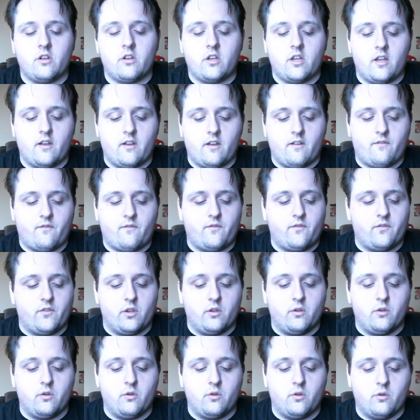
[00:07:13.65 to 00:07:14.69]
If
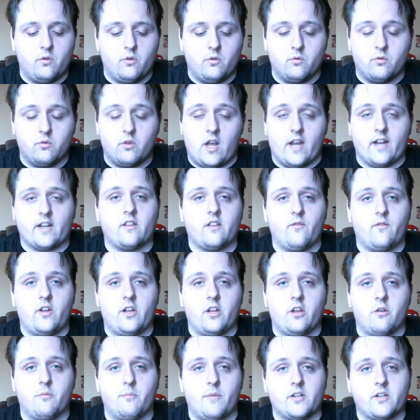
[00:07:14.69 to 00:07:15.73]
you liked the
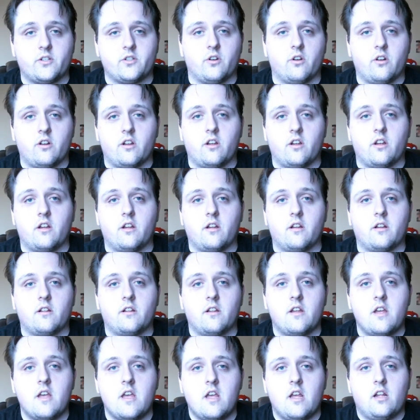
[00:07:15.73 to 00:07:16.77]
video, make sure to
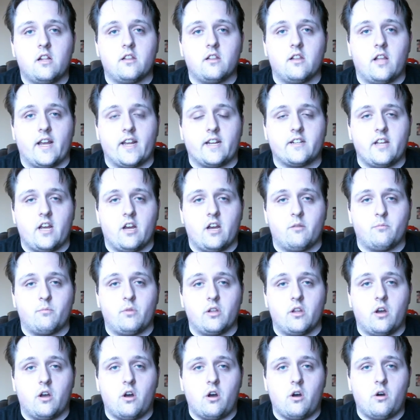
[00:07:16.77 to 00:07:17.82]
like down
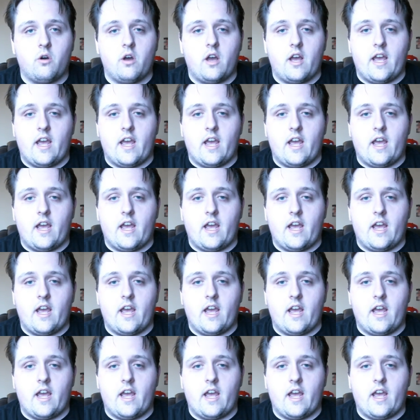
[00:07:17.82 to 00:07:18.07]
below.